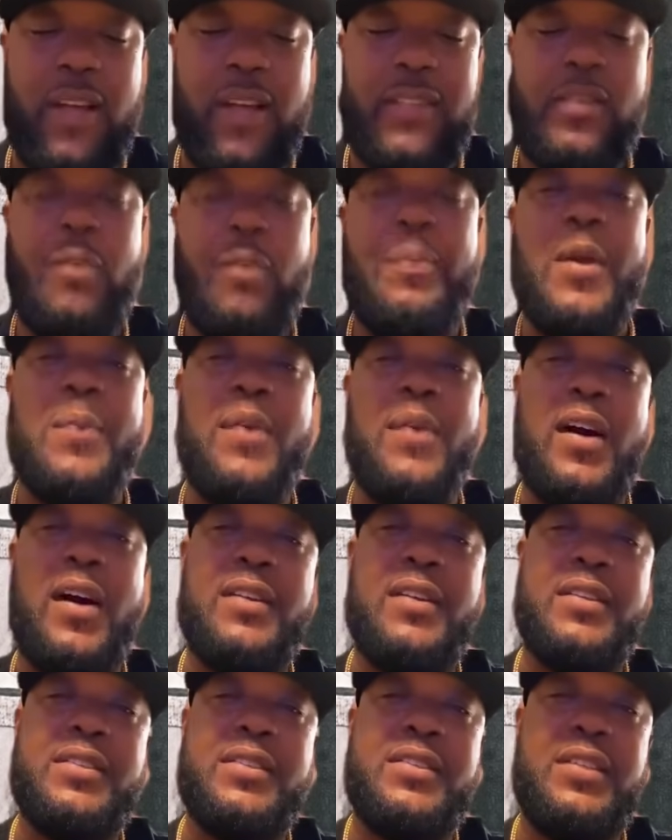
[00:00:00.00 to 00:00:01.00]
Once those people
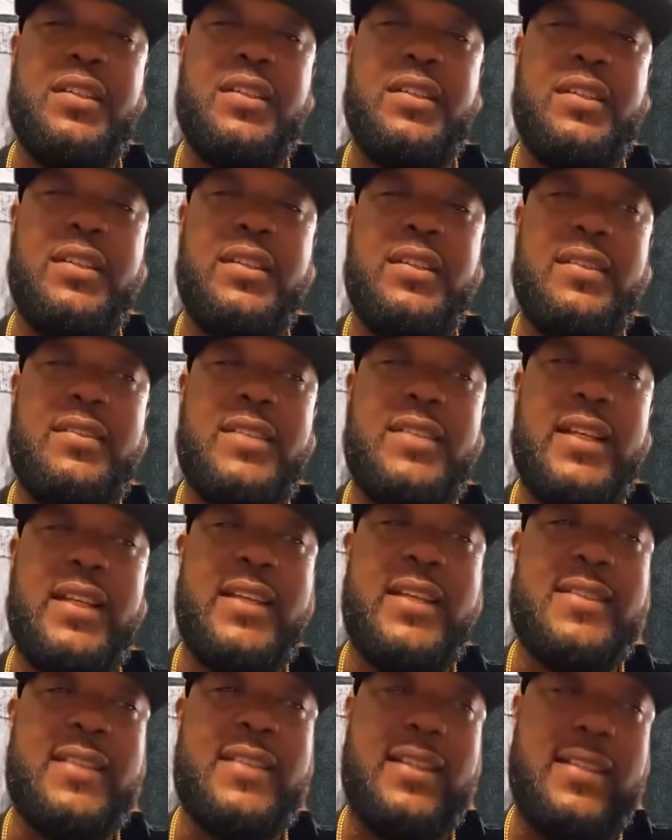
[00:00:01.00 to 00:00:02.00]
understood, see
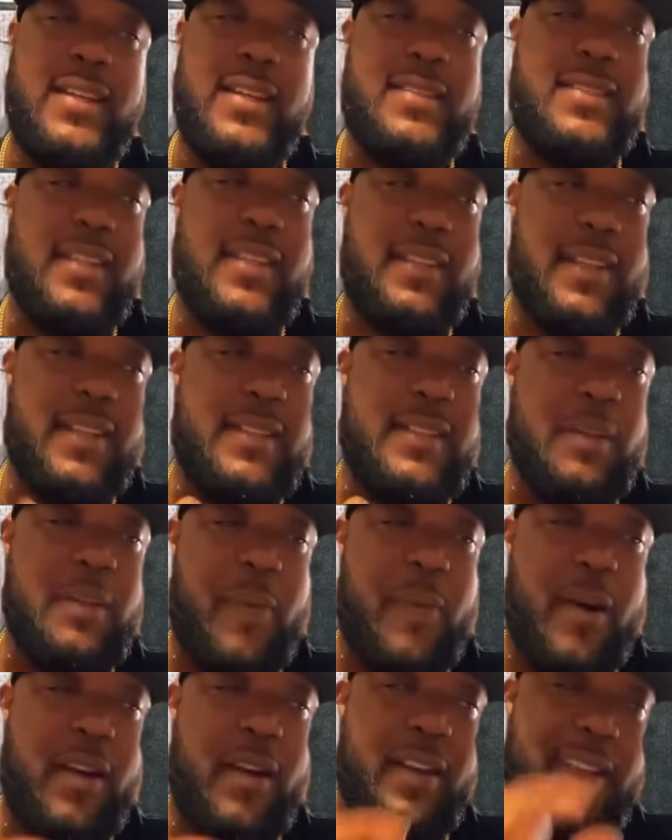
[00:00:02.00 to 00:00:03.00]
this the
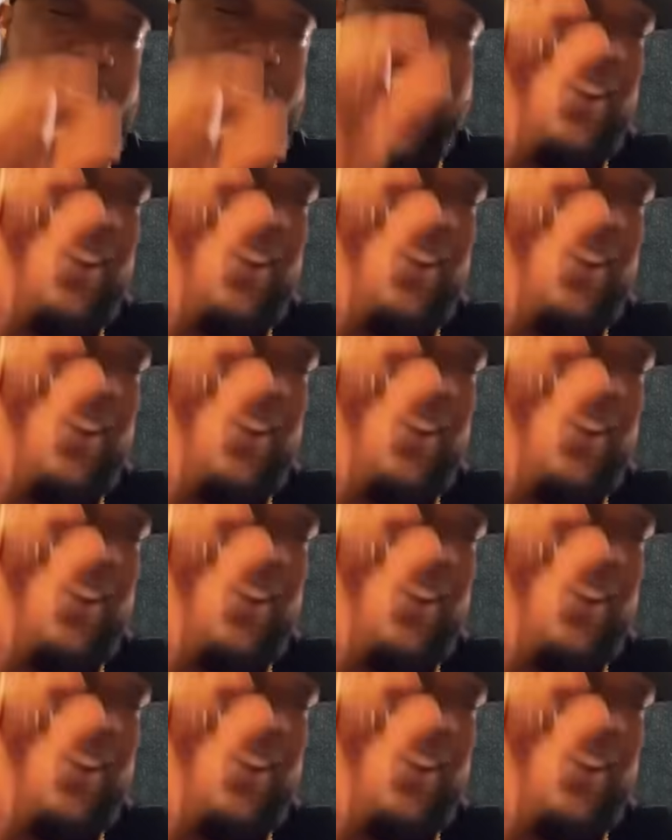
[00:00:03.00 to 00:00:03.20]
part of